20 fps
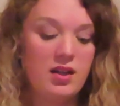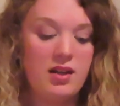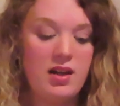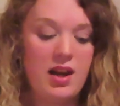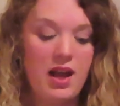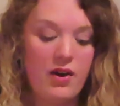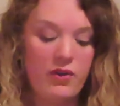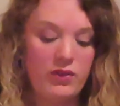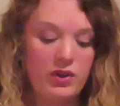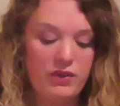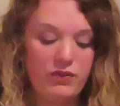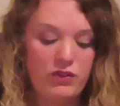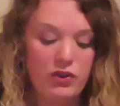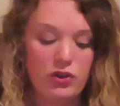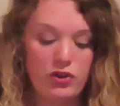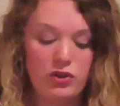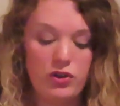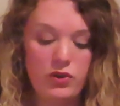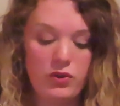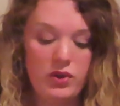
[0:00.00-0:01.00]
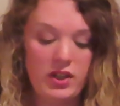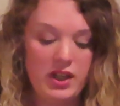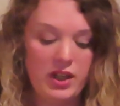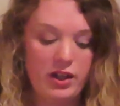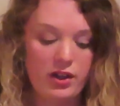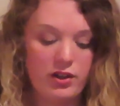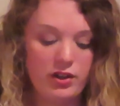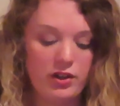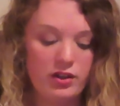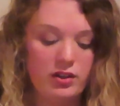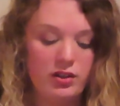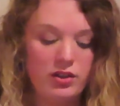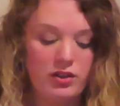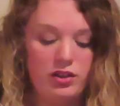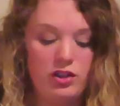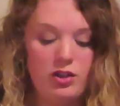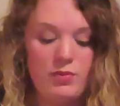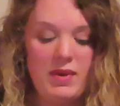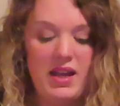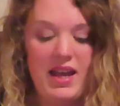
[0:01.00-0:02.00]
Now, if you're new here,
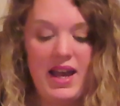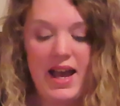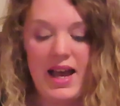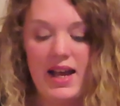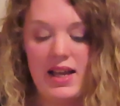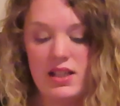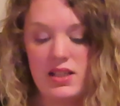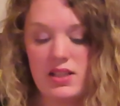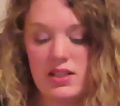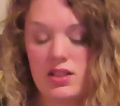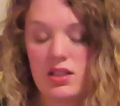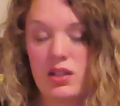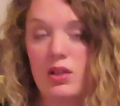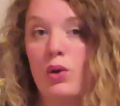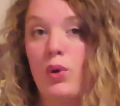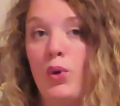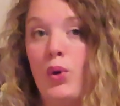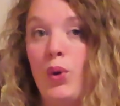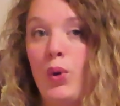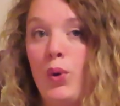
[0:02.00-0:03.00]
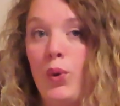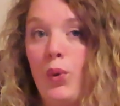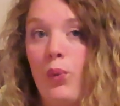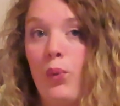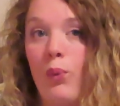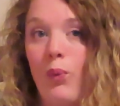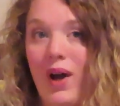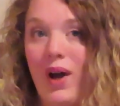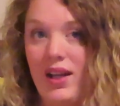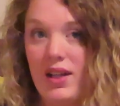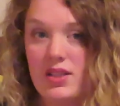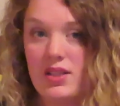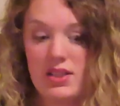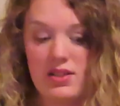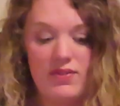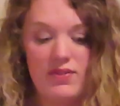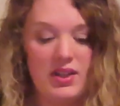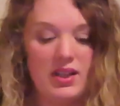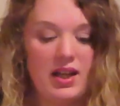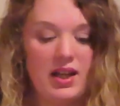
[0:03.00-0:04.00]
you may ask, why does
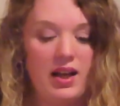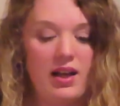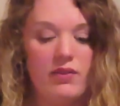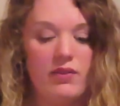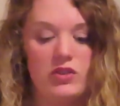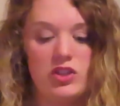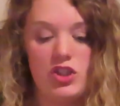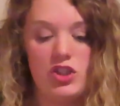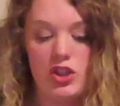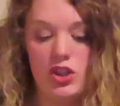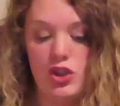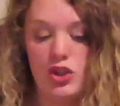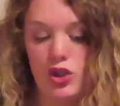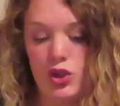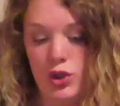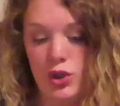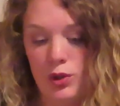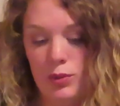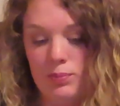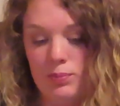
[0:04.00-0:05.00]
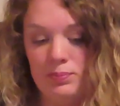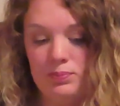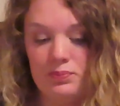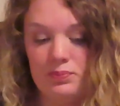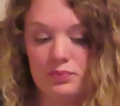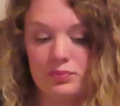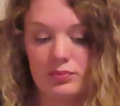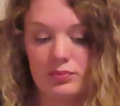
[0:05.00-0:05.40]
Savannah have a Gtube?